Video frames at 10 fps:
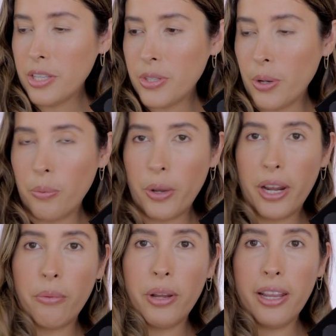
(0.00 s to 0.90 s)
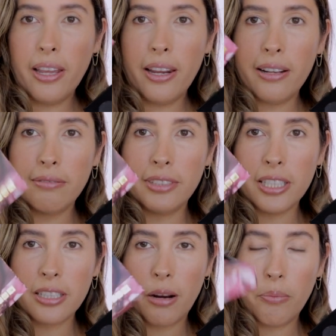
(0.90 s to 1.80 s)
So when I went ahead and
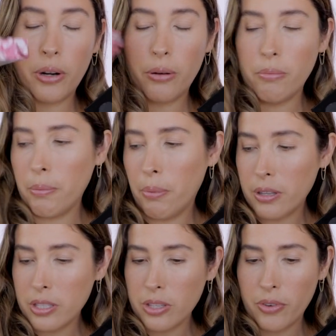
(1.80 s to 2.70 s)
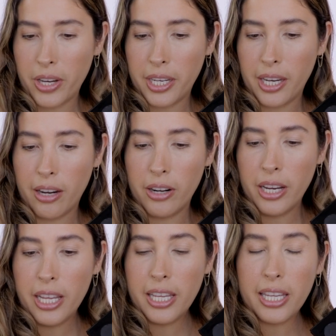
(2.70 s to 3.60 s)
just grabbed one of my boxes right here,
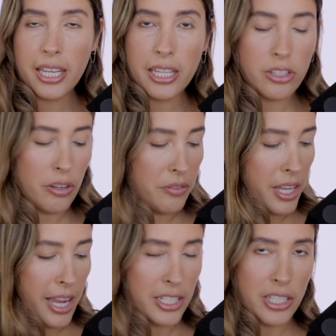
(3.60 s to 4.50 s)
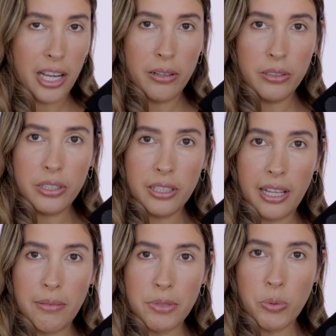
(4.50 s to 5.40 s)
each of the eyeshadows
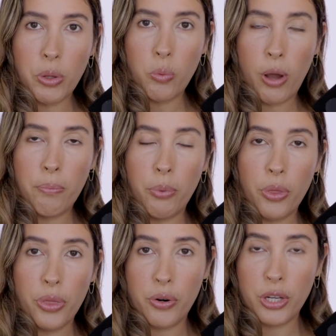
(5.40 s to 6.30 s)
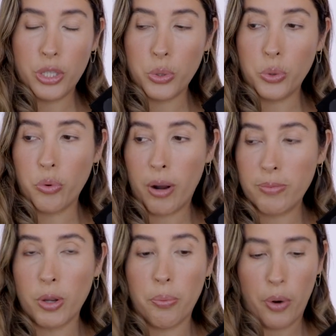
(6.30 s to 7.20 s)
comes with 1.32 grams of